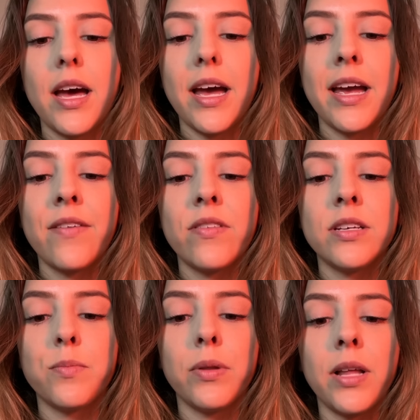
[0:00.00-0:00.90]
I have
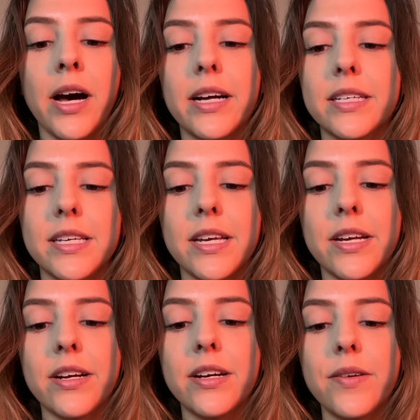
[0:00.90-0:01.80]
these blocks
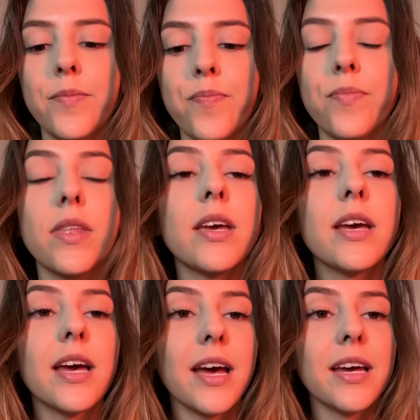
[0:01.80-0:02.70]
here,
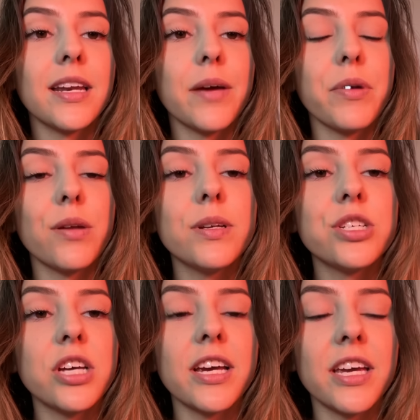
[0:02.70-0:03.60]
And I'm going to be
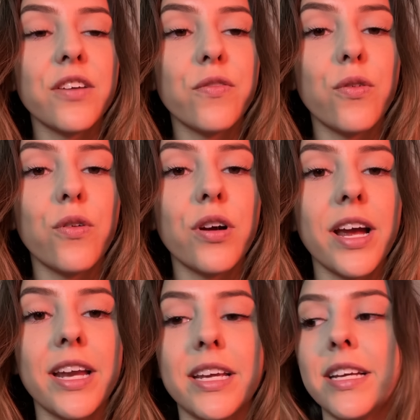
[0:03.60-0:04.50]
checking for
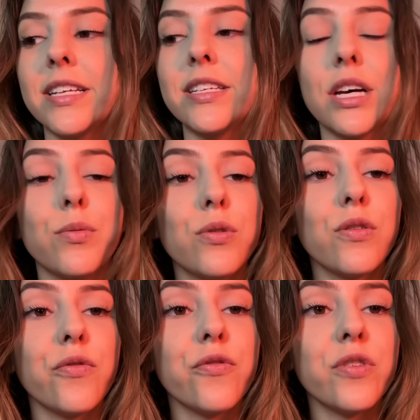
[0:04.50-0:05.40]
any
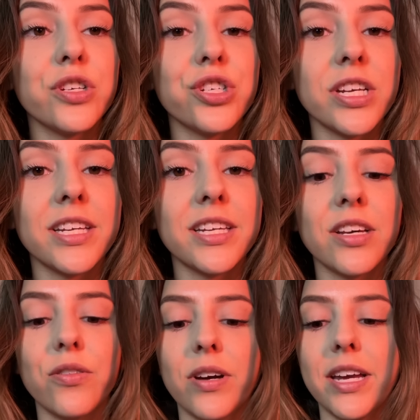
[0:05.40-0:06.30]
double vision,
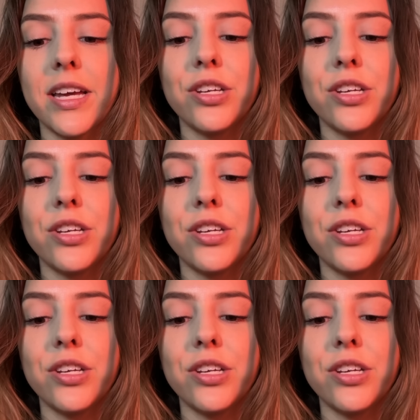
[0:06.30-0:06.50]
okay?